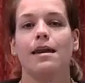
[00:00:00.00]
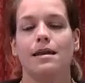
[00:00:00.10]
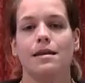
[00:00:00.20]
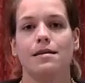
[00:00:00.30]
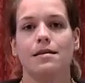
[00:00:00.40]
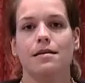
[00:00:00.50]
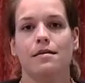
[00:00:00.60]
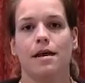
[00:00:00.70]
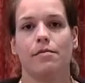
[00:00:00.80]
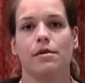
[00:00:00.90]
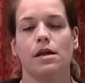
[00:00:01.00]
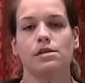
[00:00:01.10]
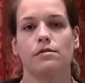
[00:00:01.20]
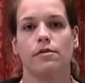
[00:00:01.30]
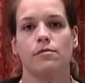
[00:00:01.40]
And in the
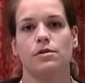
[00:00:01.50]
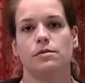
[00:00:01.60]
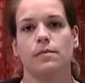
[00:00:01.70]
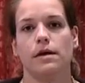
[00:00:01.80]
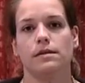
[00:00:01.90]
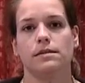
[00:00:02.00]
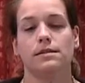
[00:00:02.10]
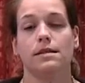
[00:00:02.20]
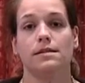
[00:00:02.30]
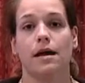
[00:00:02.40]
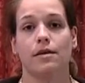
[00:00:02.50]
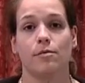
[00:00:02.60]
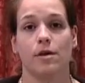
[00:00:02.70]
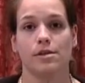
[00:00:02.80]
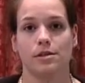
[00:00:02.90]
application form, there's a box that says
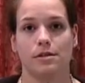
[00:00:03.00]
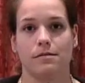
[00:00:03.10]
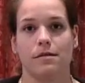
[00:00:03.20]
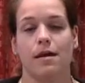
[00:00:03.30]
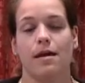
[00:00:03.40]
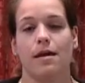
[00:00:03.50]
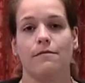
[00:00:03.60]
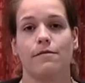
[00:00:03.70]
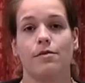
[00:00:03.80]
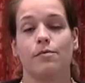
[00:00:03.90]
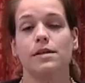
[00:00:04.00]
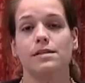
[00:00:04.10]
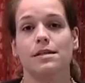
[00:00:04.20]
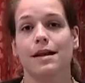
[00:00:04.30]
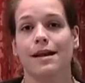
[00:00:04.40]
occupation. And for the
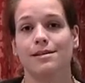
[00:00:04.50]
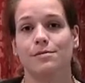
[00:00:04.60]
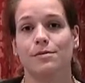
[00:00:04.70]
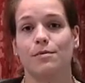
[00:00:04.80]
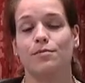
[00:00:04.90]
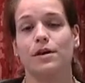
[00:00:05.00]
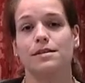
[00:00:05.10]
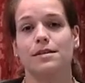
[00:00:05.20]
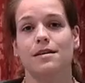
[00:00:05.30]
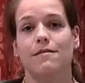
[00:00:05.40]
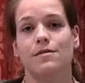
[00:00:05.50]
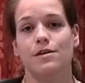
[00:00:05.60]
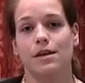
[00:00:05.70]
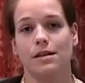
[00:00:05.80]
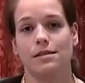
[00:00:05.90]
President, I got to put President of the
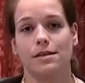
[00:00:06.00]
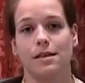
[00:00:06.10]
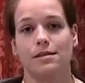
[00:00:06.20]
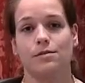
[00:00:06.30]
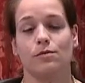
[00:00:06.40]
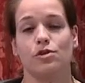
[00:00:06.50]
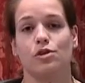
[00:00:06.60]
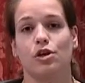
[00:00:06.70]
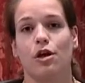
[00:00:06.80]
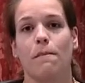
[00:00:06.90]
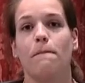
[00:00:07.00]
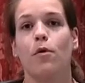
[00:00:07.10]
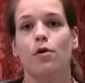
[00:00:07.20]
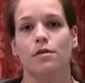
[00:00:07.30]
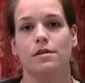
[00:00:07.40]
United States, which took up
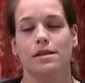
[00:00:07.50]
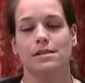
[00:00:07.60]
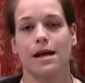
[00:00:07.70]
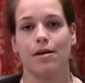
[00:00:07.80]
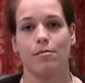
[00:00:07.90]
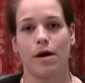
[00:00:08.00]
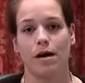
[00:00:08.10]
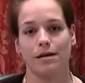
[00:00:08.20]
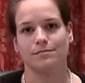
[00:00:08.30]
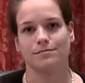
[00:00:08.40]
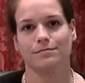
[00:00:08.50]
more than the entire box.